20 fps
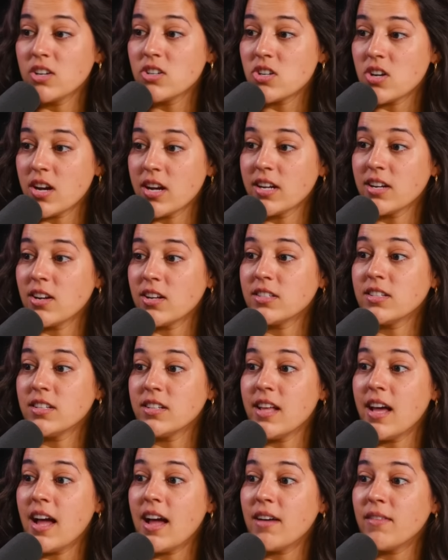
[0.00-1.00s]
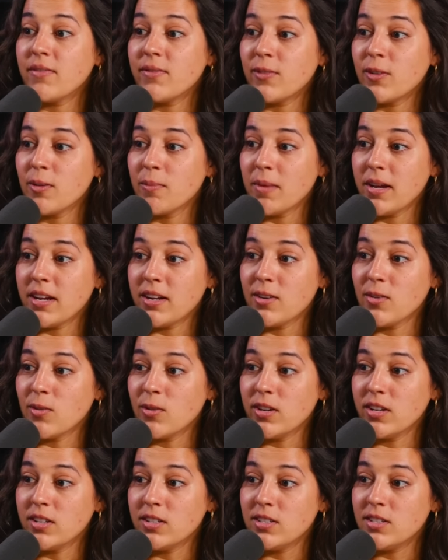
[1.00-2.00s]
trying not to laugh or make
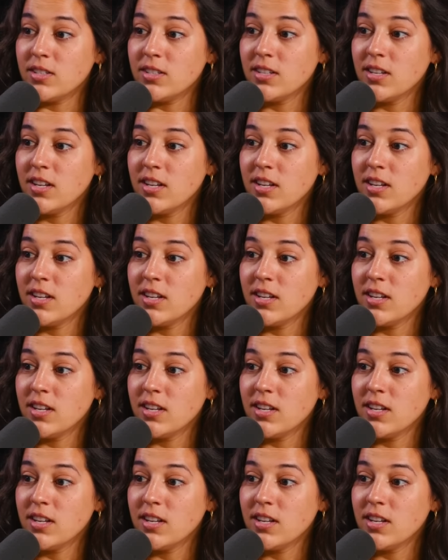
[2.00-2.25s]
noise.